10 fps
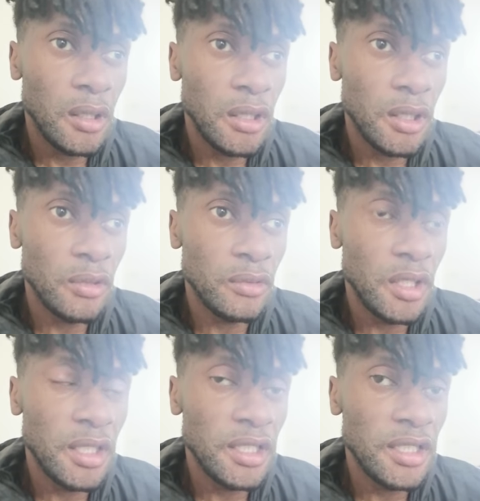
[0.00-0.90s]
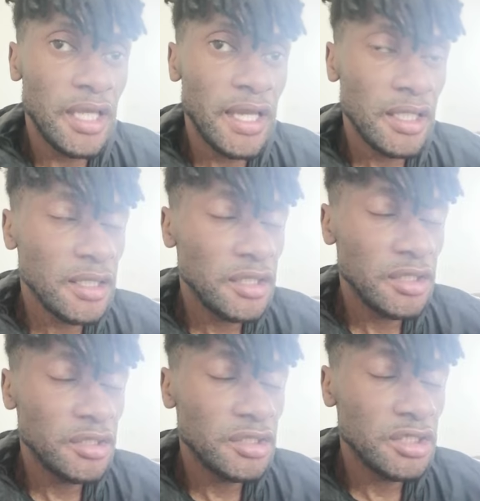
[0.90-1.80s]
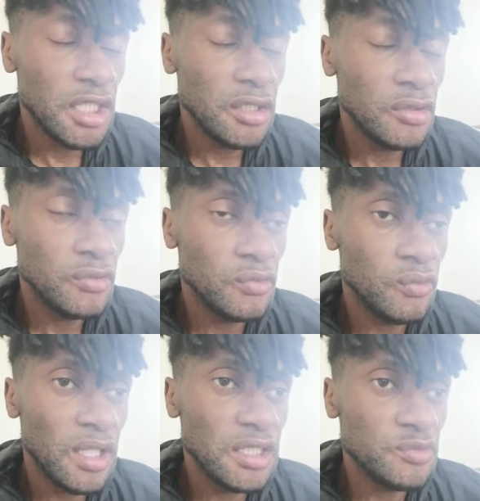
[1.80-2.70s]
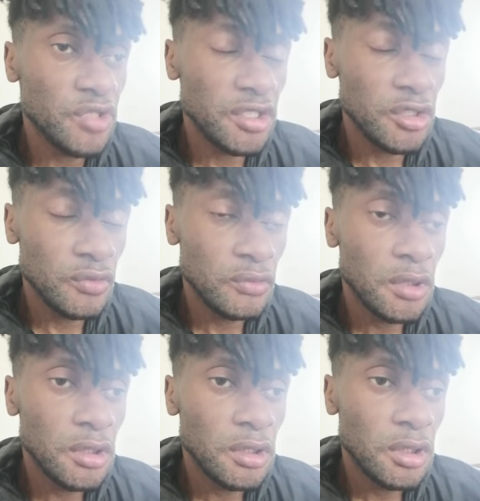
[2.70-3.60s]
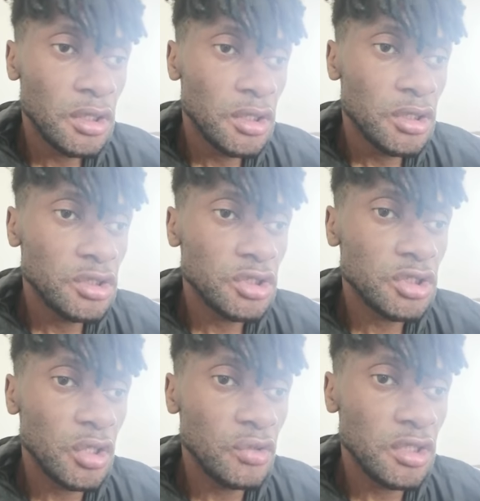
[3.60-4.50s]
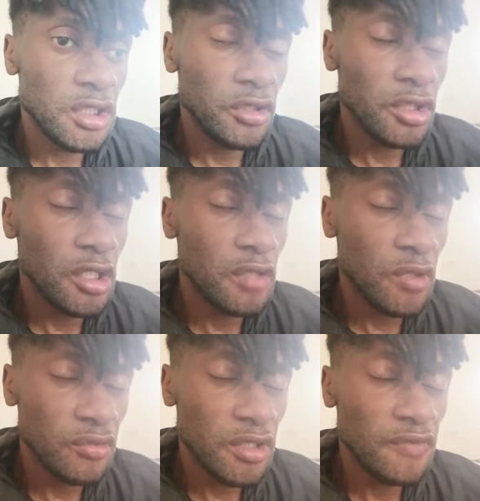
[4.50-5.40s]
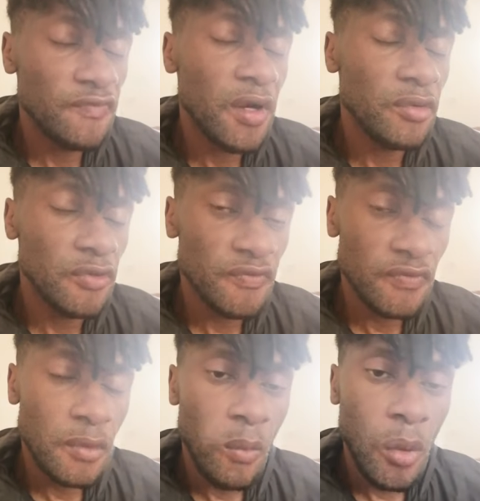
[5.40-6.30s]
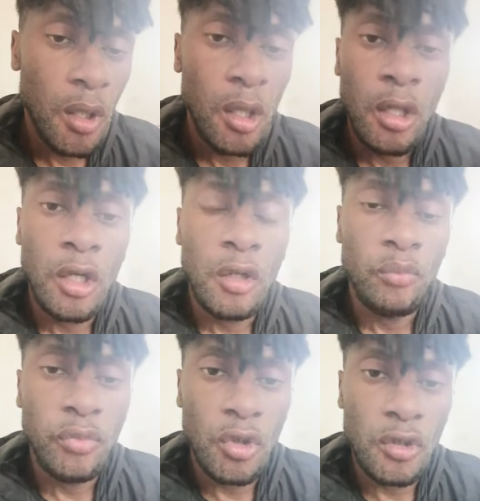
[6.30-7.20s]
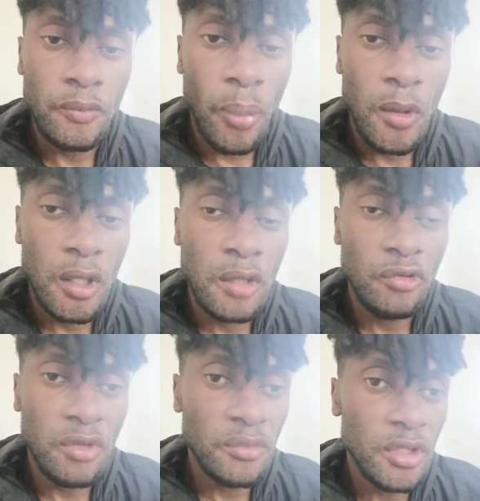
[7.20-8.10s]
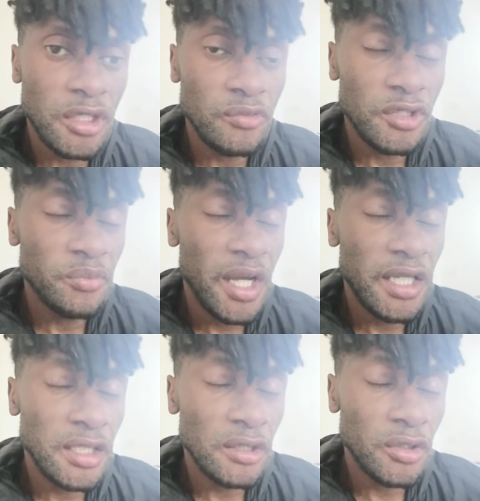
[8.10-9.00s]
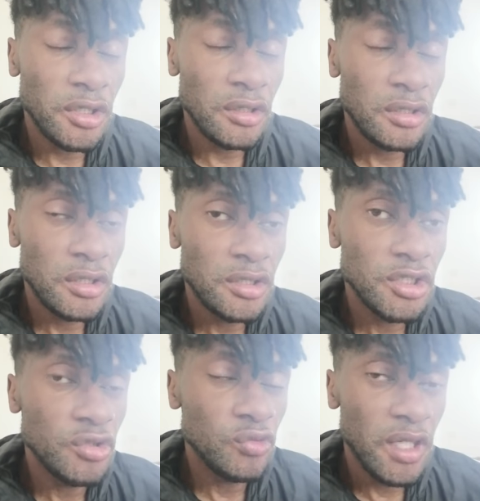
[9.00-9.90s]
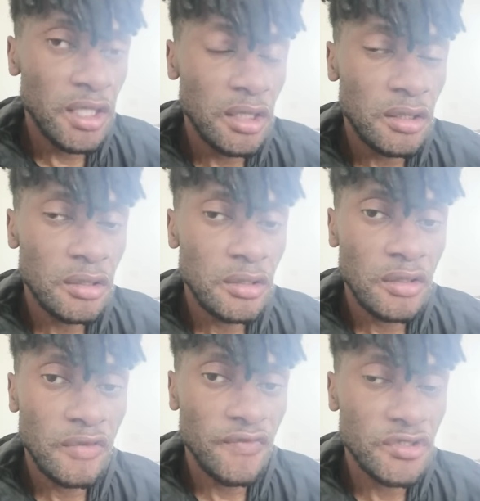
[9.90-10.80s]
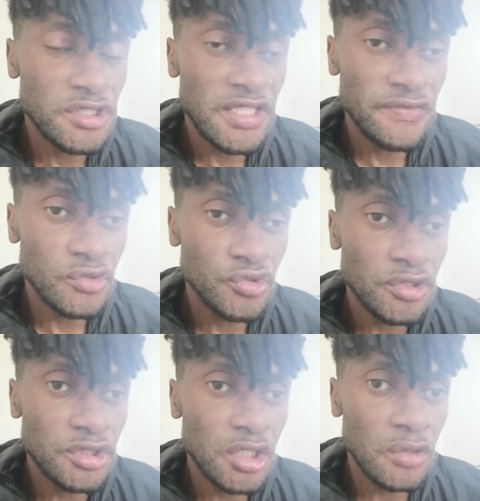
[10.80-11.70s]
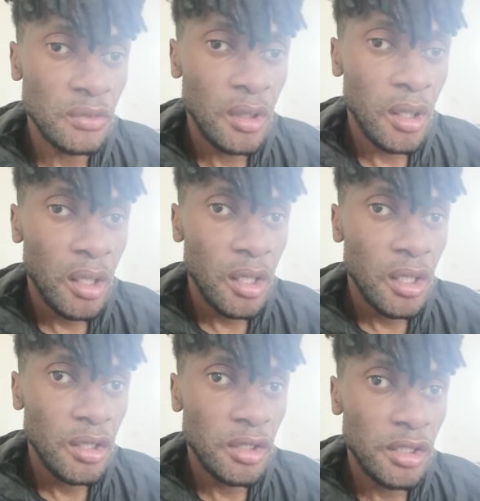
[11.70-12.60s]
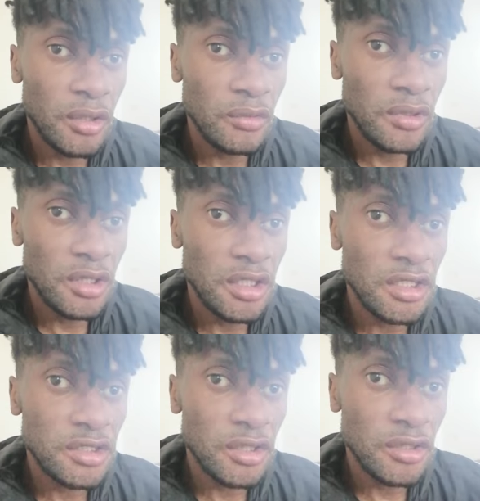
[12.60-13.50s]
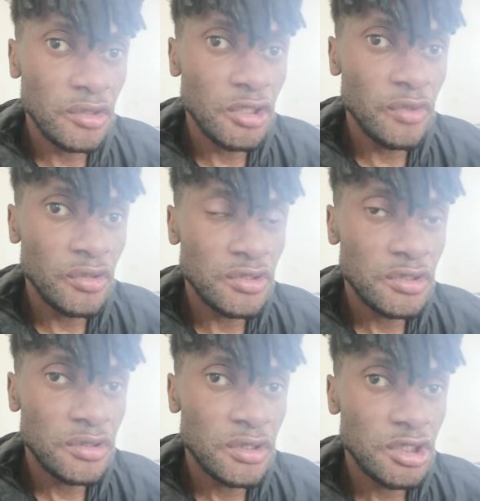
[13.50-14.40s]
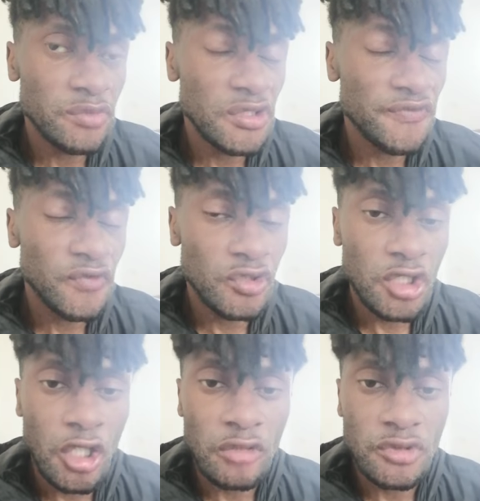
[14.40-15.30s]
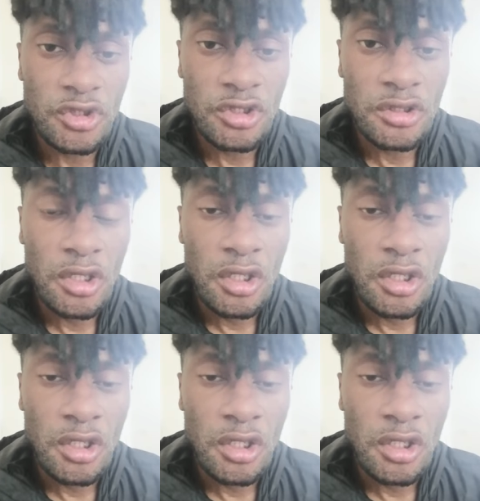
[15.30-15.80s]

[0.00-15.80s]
You know, yeah, you could say, oh well, it's brand new, so you know, you got your warranty, fair enough, but remember you're only paying like 220 versus 700, so you know, it's almost four times